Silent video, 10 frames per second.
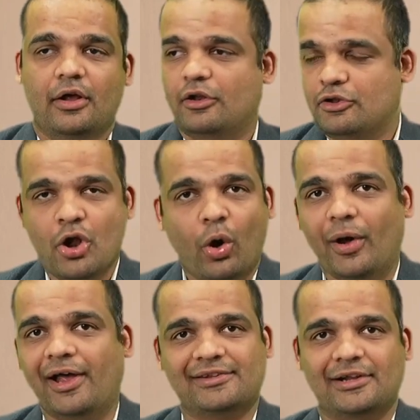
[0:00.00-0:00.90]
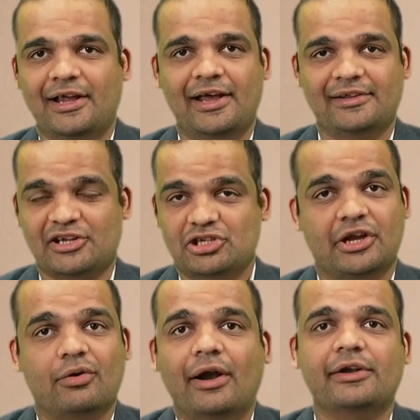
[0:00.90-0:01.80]
No SLA is actually
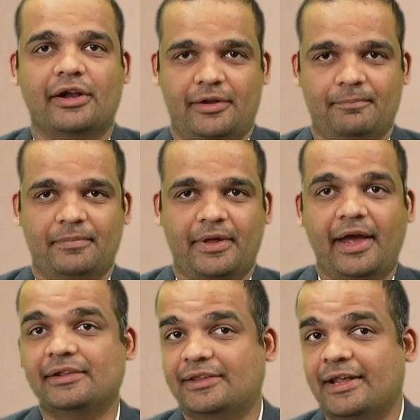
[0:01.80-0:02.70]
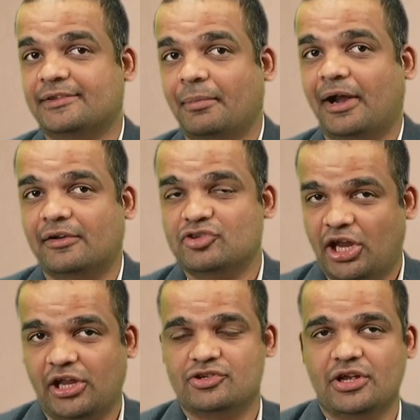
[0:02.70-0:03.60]
granted, and things might
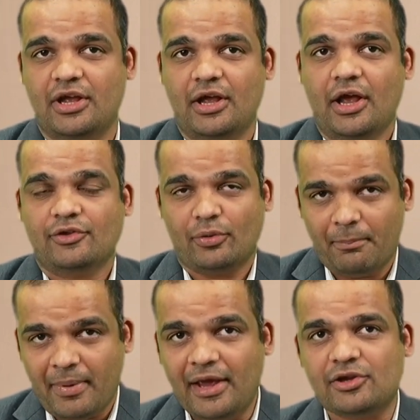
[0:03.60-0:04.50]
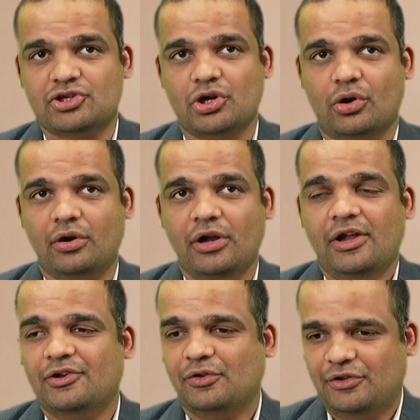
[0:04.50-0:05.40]
change. So make sure
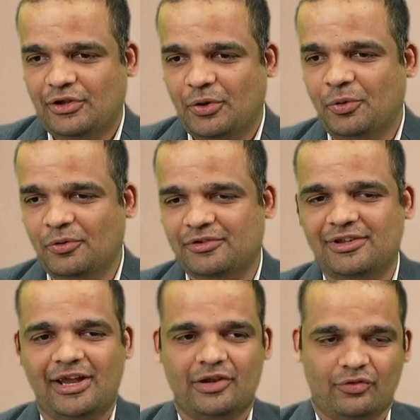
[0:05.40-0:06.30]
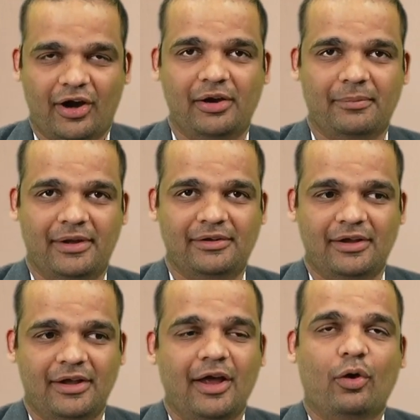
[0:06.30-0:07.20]
to use the environment
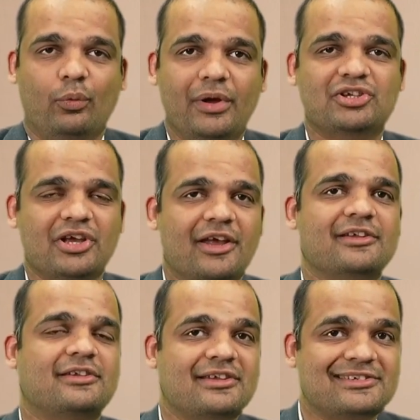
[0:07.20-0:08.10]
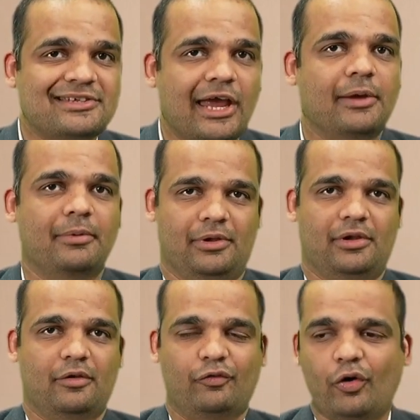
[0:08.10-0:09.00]
which is stable
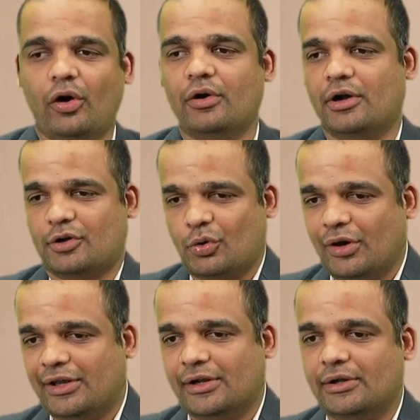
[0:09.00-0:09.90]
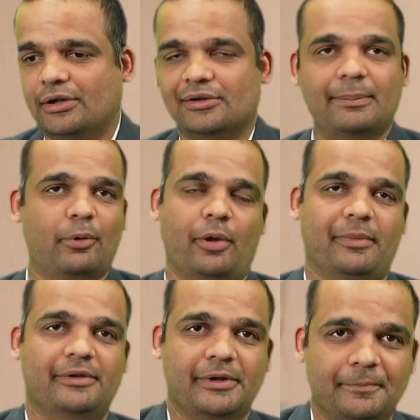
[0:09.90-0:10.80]
for a critical
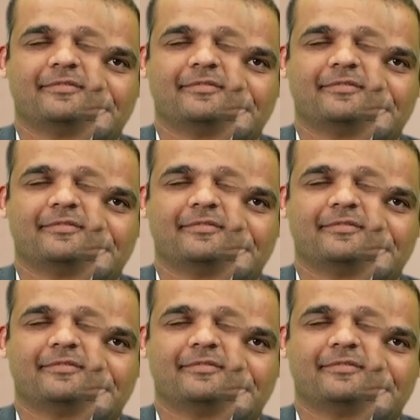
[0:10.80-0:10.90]
deployment.